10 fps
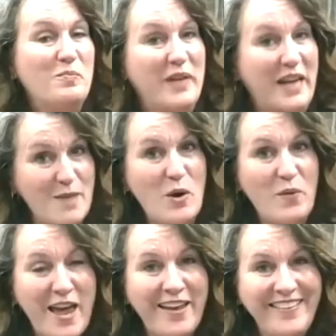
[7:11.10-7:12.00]
but I'm
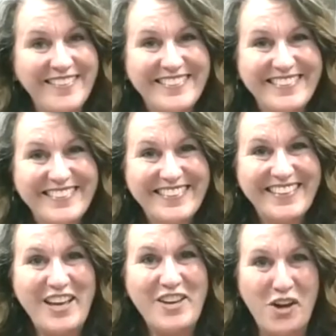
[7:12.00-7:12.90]
okay
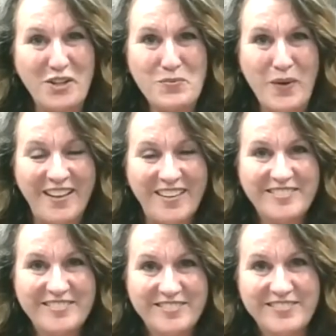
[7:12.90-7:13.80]
and all is well.
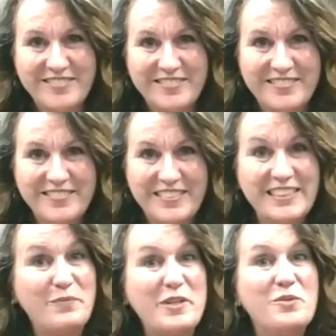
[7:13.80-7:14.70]

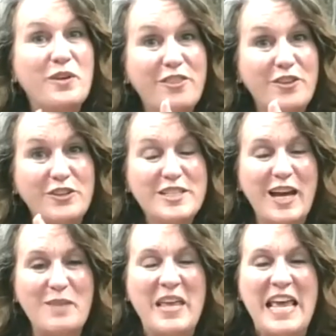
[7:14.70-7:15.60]
Then we do it a third
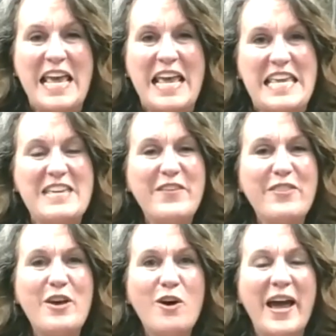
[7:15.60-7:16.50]
time. Even
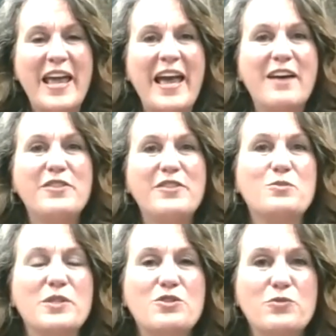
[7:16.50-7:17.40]
though I have this
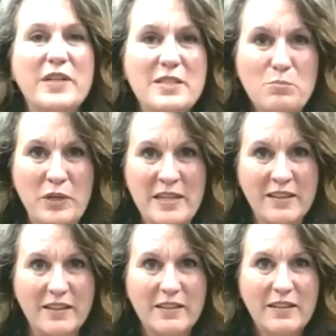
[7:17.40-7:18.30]
restricted
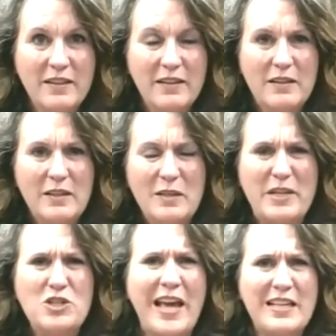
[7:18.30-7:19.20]
breathing, my
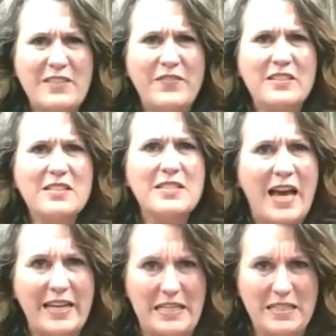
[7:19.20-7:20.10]
chest feels
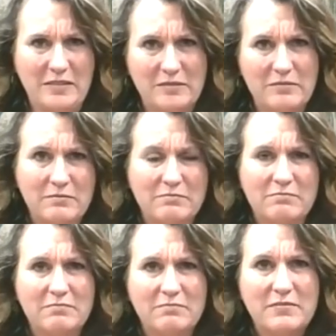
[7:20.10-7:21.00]
tight.
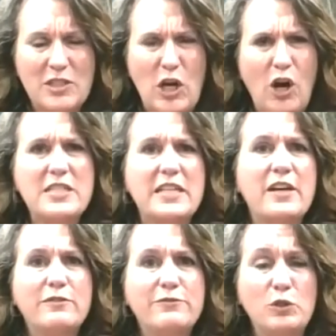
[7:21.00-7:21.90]
It's hard to
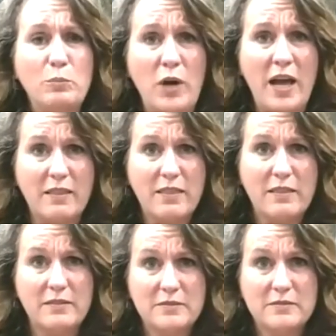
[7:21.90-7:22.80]
get a full breath.
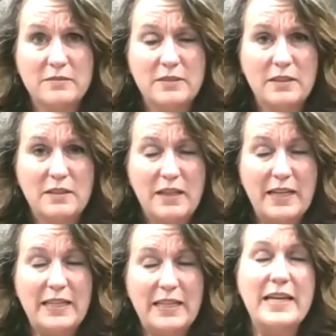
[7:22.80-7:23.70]

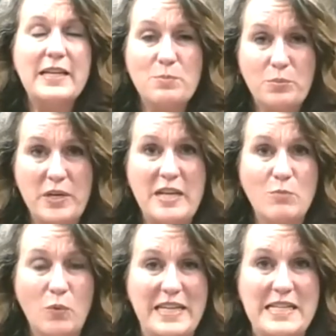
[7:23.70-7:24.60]
I'd like to breathe
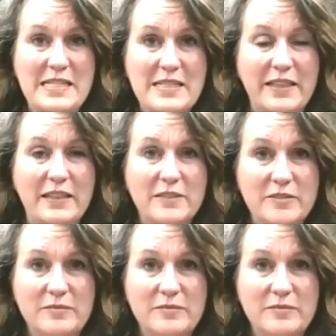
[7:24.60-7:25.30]
more easily,